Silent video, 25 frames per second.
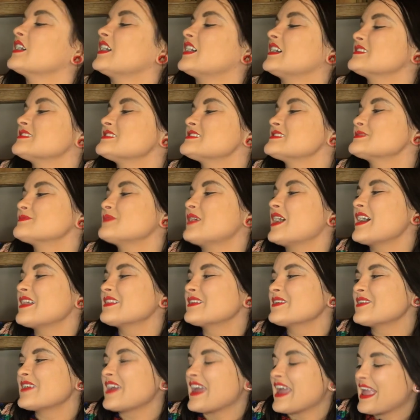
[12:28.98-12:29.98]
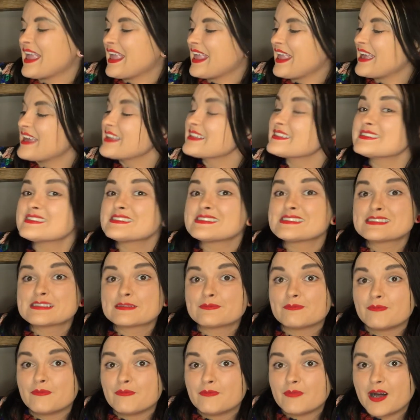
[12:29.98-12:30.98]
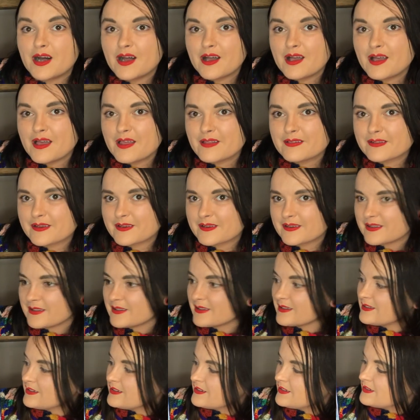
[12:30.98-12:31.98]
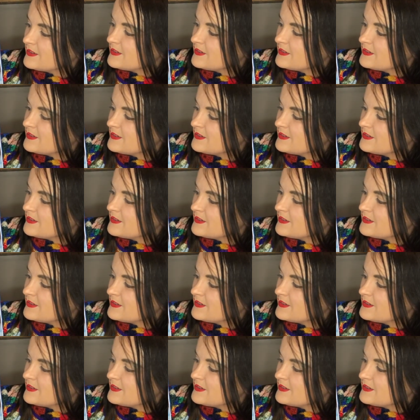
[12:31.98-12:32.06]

got smaller and smaller